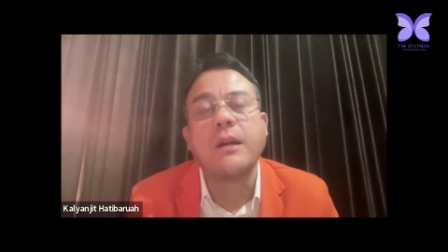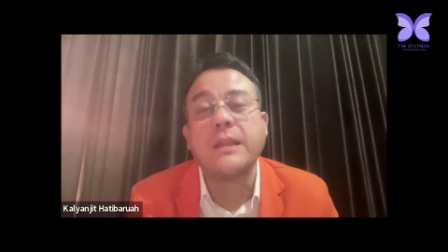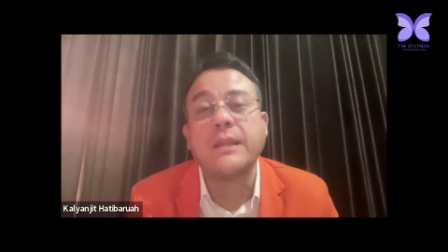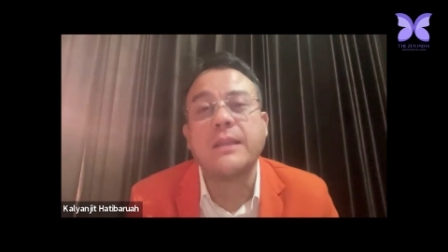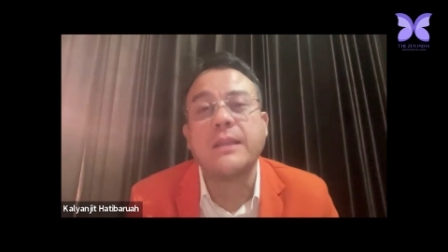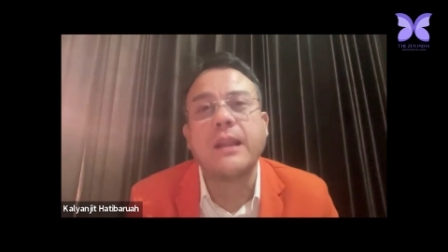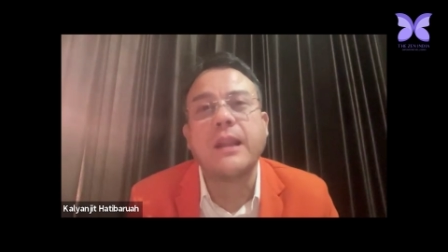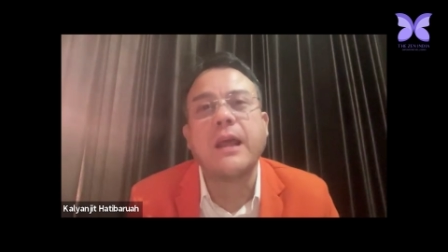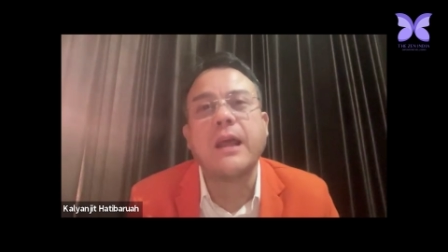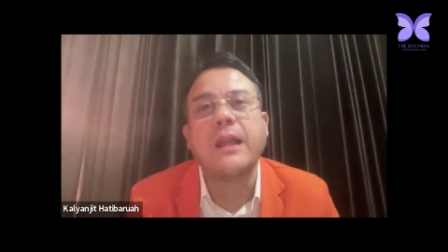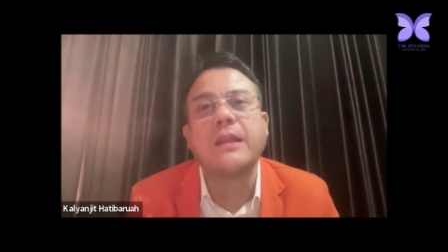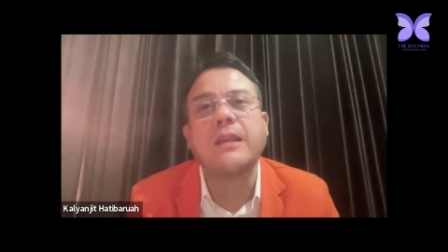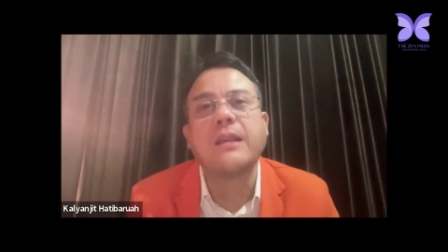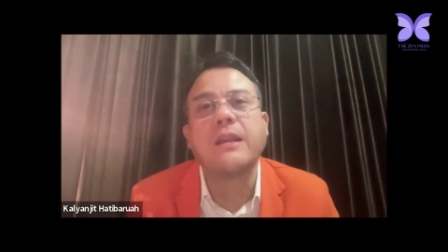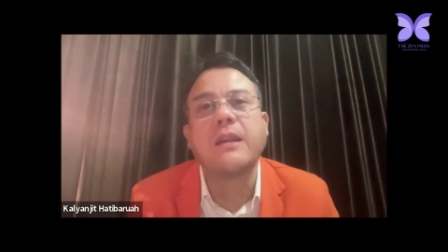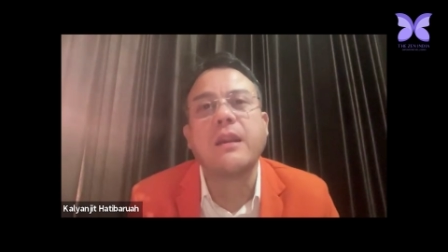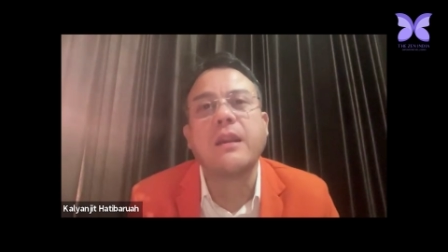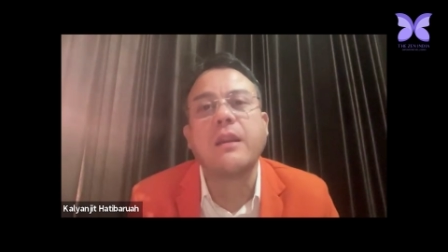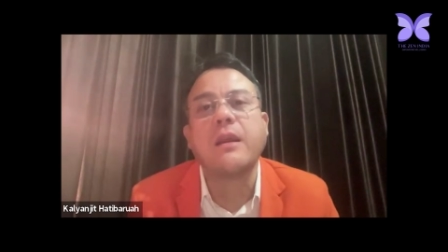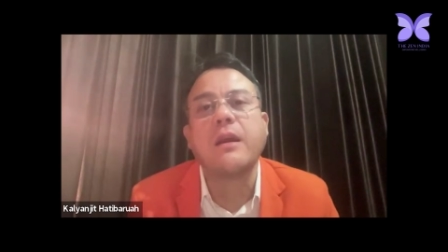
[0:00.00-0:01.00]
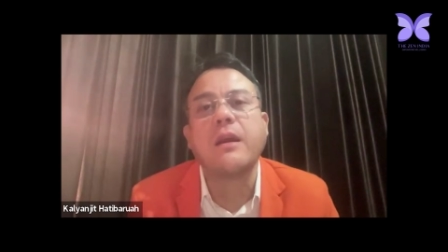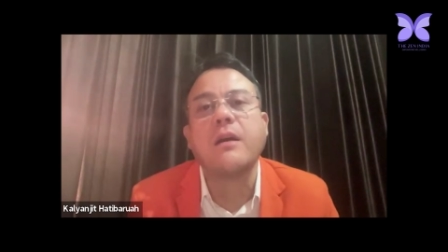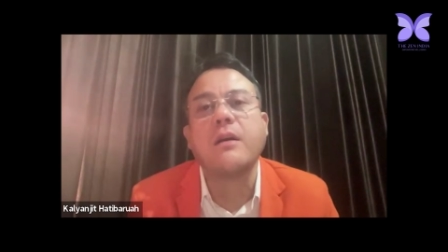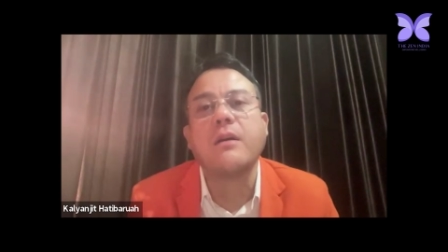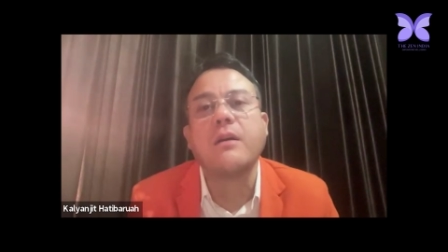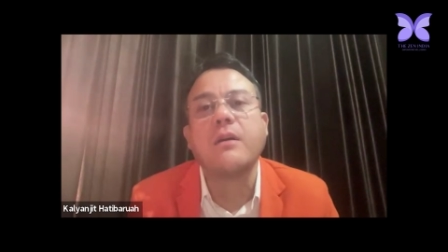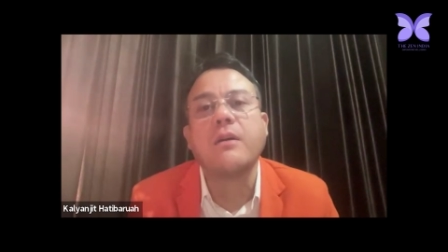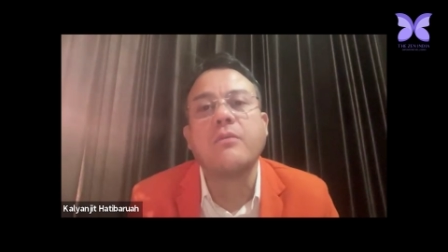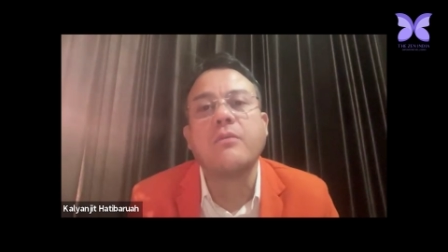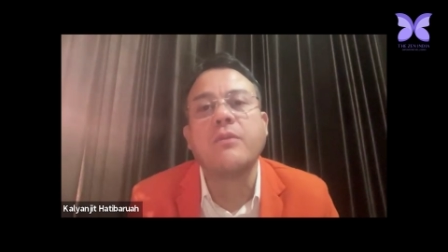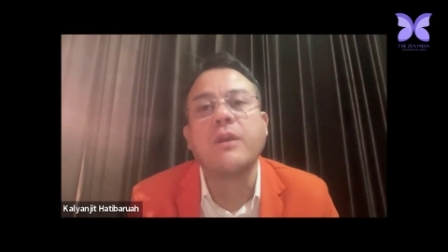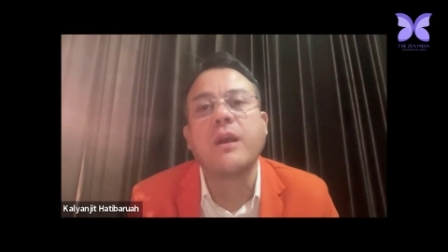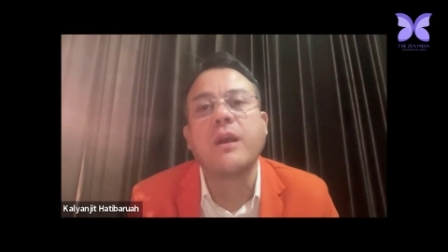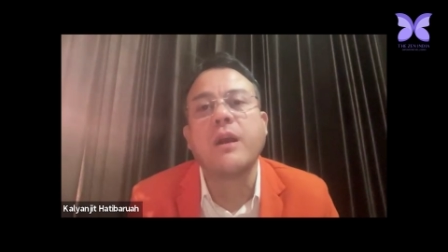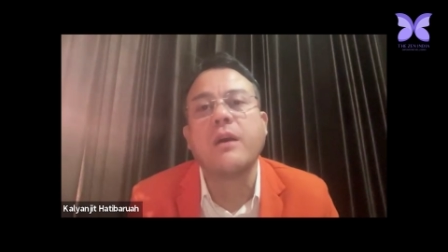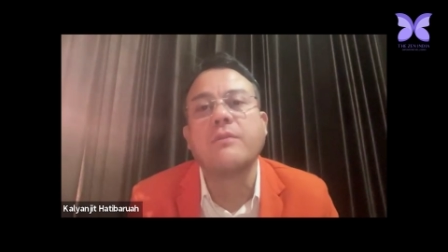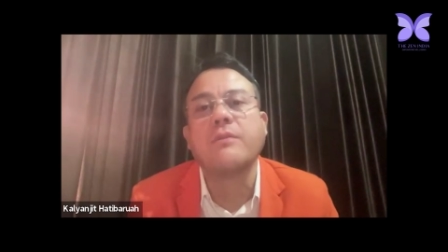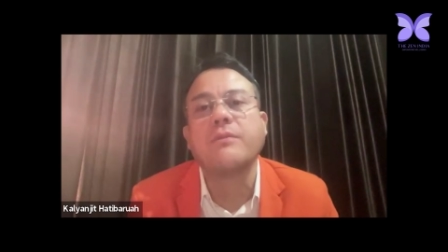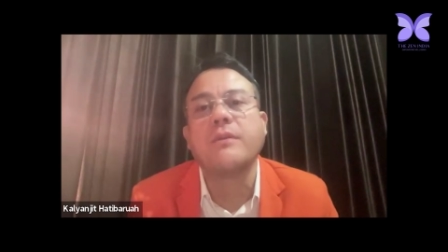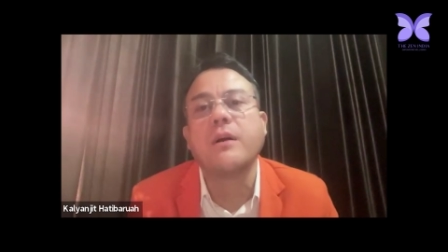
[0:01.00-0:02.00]
digital health in India, we
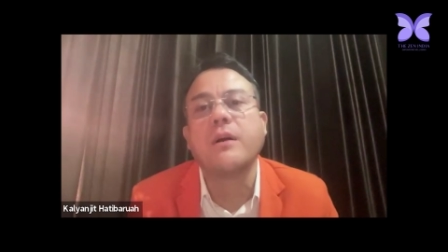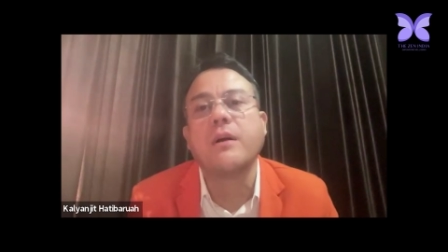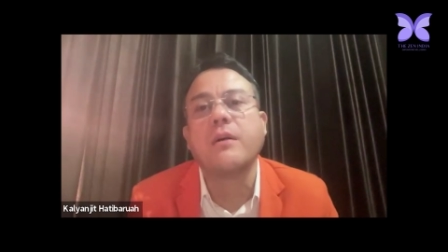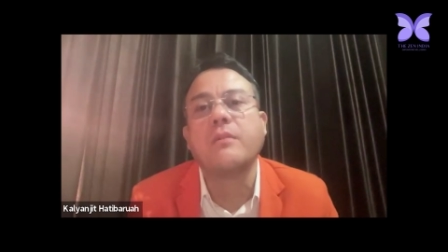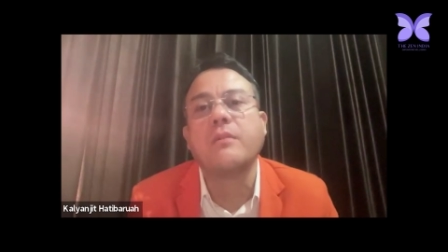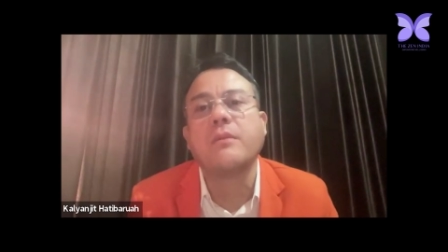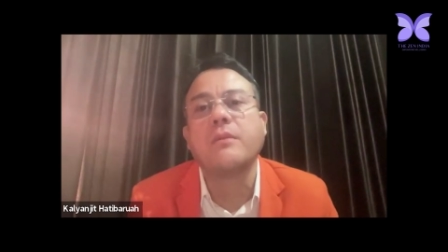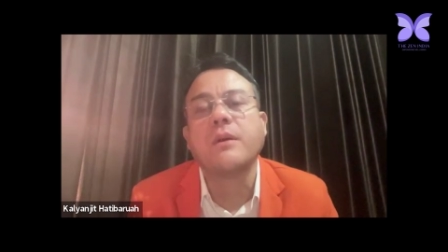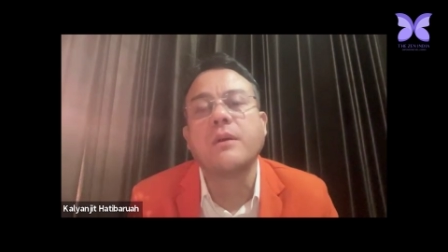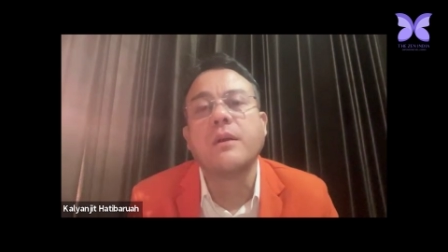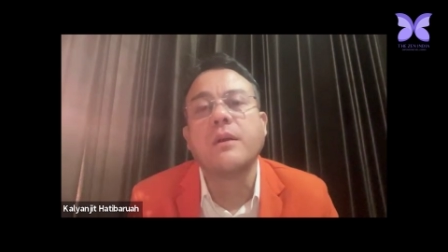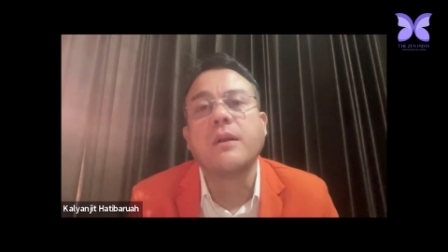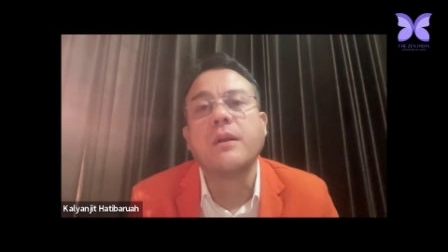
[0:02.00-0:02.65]
have the